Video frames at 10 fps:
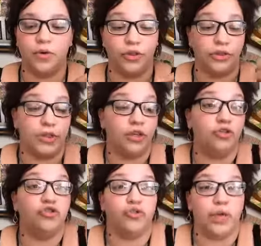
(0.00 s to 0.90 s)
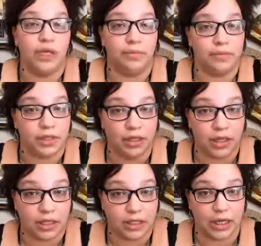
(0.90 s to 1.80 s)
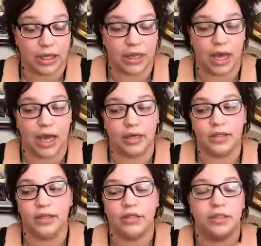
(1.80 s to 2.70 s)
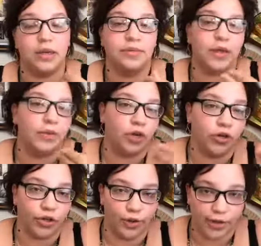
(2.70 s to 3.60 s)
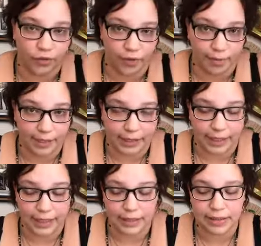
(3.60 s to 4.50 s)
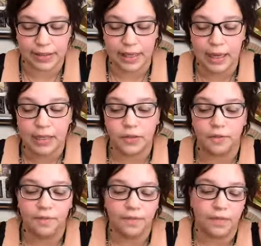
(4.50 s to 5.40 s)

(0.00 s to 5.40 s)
they'll send you dreams and things like that. And same thing with all your other abilities. So,